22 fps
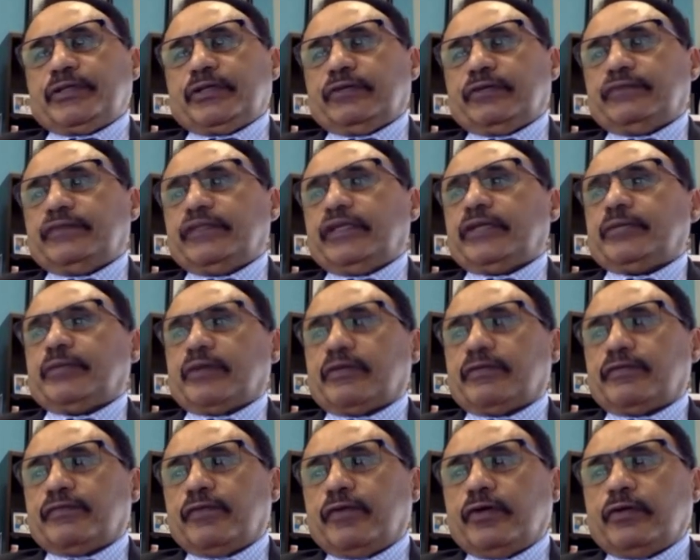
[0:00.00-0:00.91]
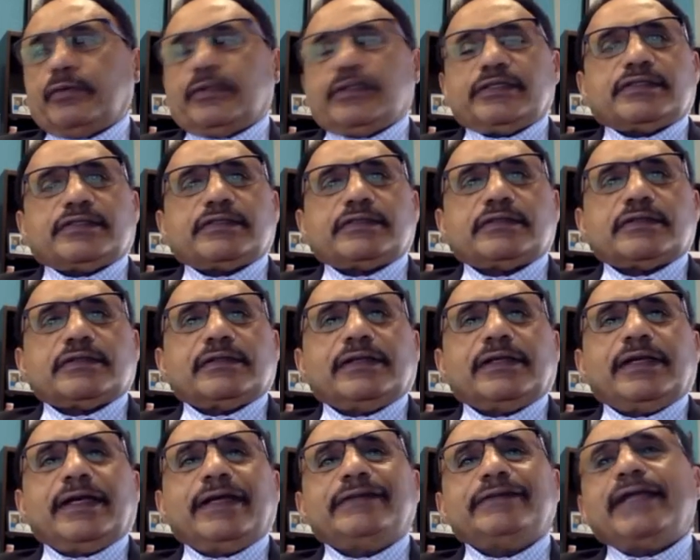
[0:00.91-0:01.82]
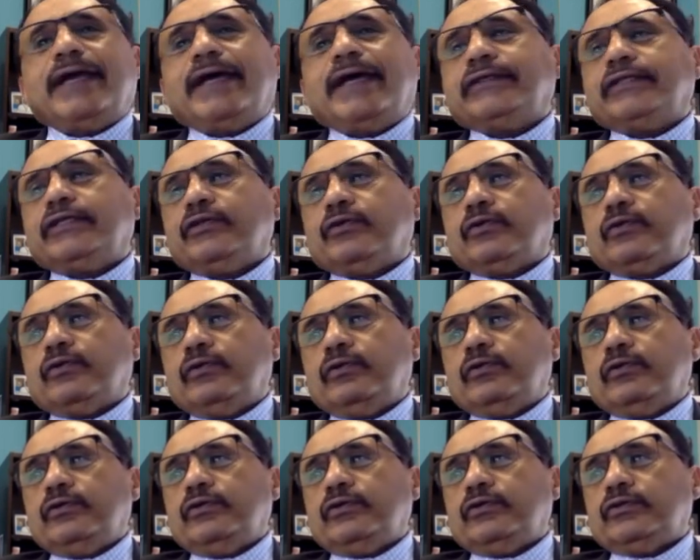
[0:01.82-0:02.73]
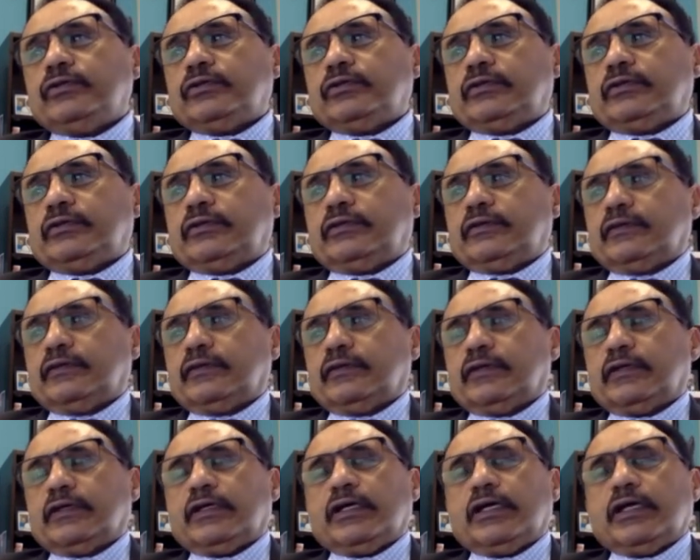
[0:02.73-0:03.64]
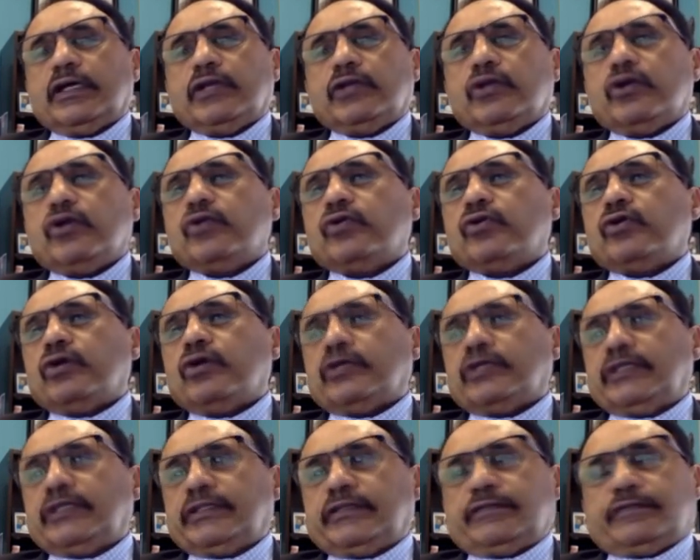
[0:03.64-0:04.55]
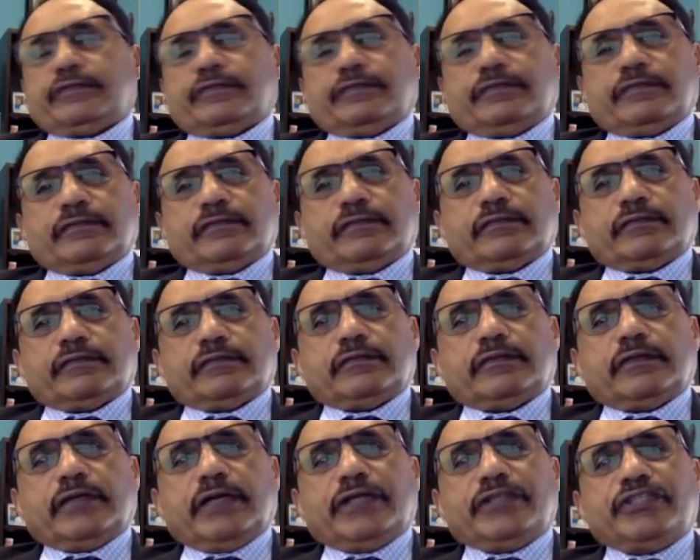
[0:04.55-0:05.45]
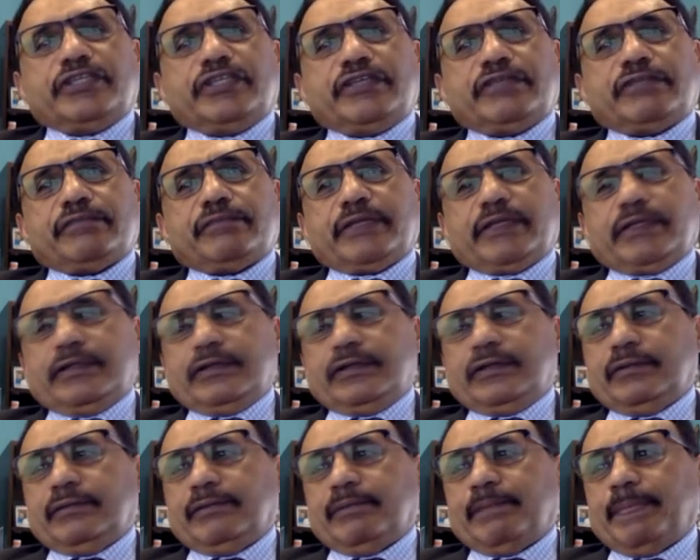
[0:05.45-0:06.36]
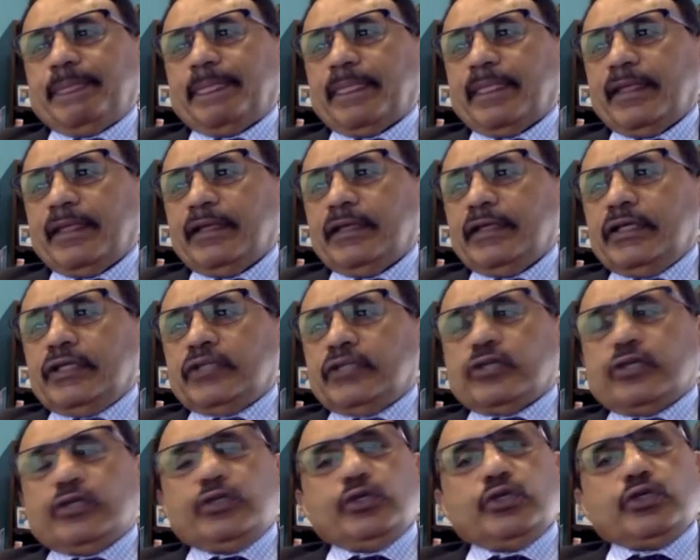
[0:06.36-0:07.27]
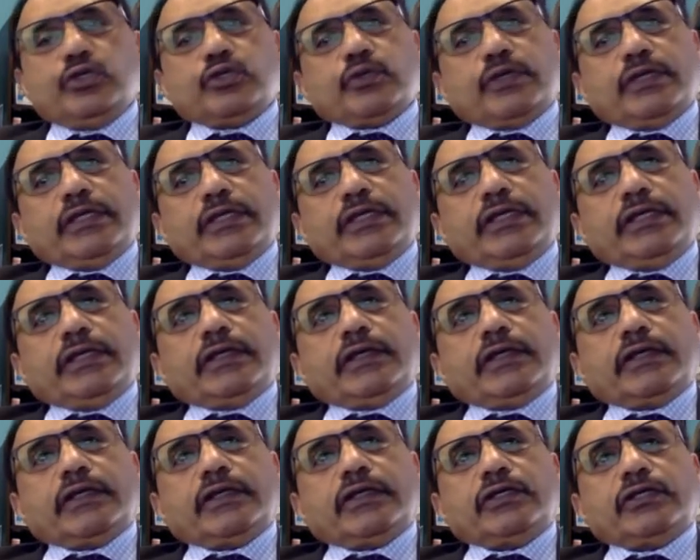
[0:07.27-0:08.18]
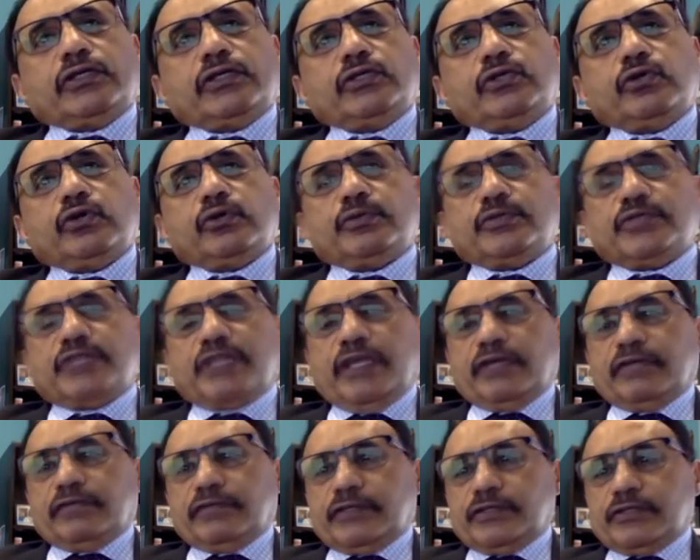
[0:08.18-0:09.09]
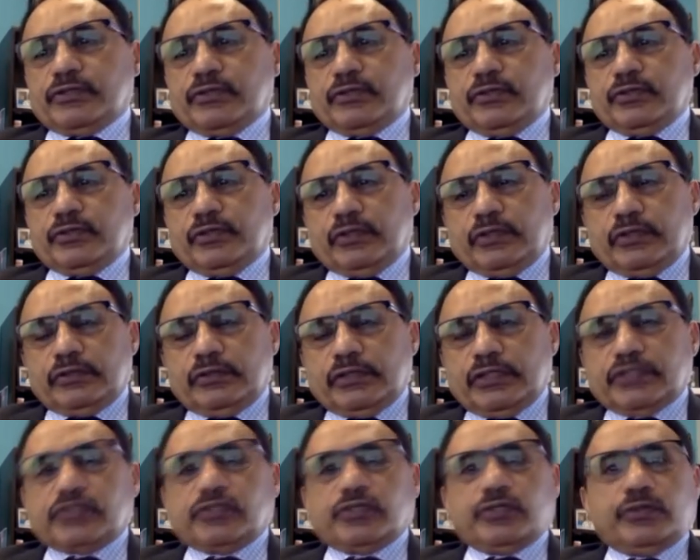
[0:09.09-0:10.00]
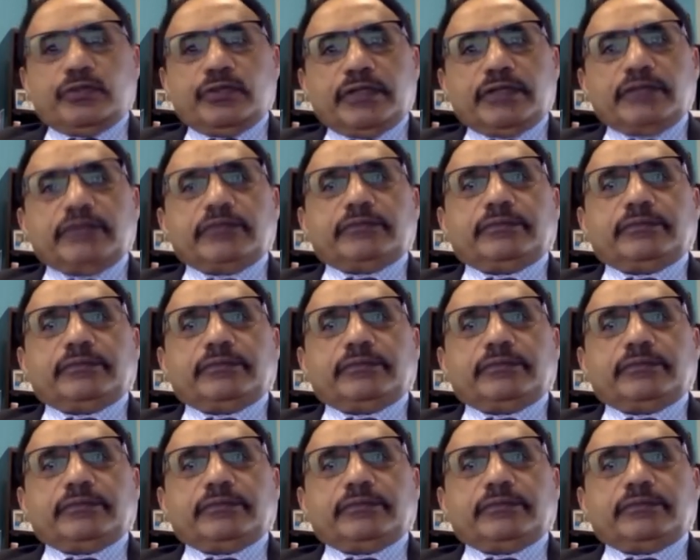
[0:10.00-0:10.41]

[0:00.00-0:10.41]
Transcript: of their performance, and that include non-cognitive achievement. So usually you observe the student,